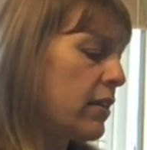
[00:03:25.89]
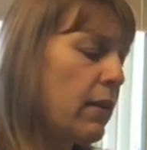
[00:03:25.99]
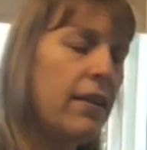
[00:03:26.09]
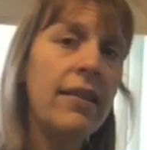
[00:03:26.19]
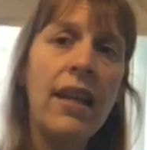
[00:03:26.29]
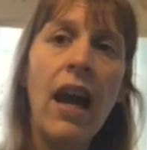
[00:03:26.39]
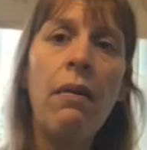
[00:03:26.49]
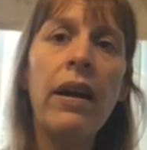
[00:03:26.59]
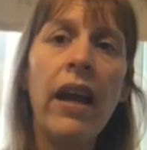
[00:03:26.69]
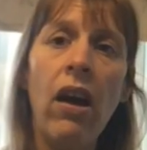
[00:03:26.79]
So I'll see
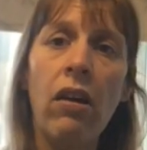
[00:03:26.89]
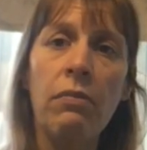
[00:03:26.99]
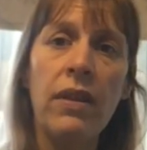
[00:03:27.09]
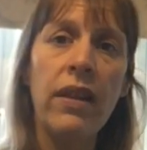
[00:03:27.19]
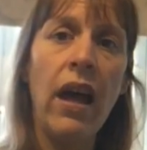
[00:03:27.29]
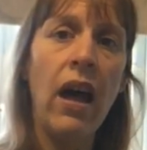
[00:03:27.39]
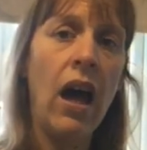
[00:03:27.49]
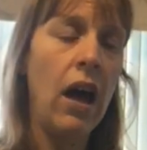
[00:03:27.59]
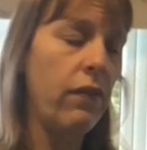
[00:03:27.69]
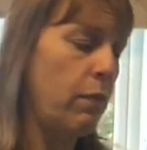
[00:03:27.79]
how I get on with that
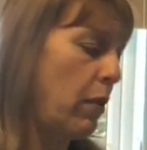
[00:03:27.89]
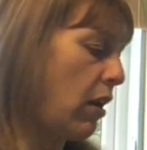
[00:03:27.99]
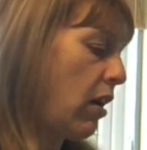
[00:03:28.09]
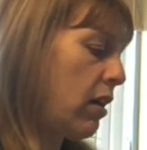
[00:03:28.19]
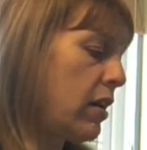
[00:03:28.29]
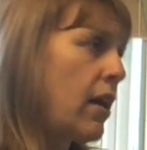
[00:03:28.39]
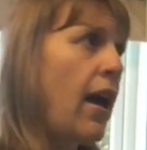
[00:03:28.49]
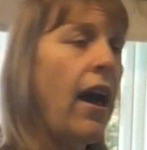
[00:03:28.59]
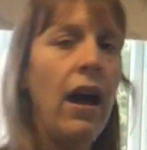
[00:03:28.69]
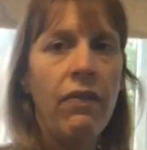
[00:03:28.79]
half a pot.
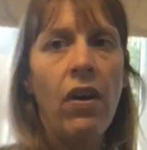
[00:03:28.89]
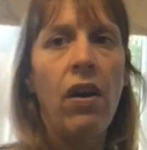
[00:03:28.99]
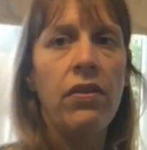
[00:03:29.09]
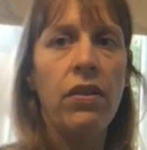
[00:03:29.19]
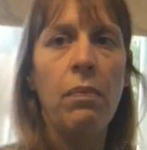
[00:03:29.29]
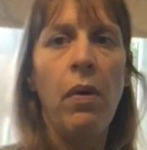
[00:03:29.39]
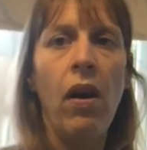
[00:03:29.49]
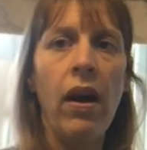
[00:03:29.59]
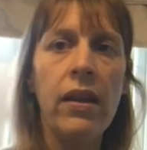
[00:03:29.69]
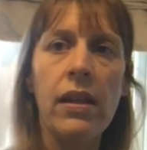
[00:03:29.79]
I have got another
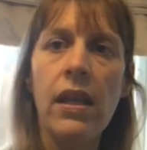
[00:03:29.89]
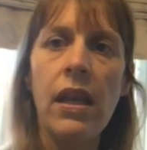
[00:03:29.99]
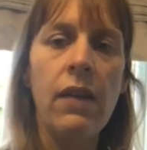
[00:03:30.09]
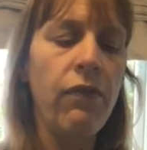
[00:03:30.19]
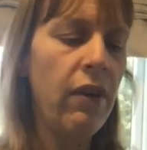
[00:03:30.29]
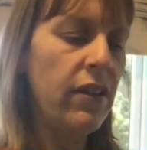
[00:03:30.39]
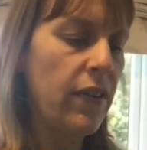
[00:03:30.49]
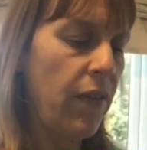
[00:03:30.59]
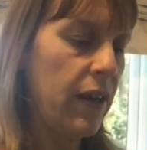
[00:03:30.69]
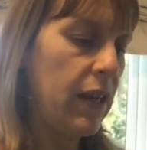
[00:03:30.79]
pot in the fridge
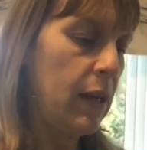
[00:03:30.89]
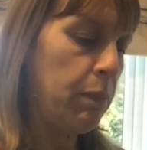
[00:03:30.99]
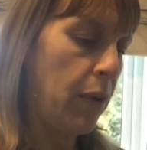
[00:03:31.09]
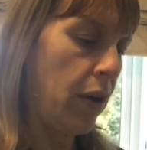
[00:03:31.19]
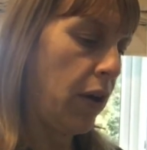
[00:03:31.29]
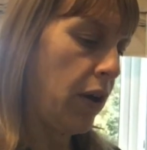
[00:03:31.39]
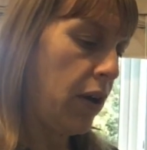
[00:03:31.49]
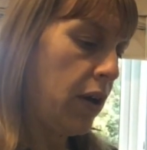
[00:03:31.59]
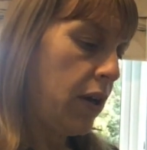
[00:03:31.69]
if I need more.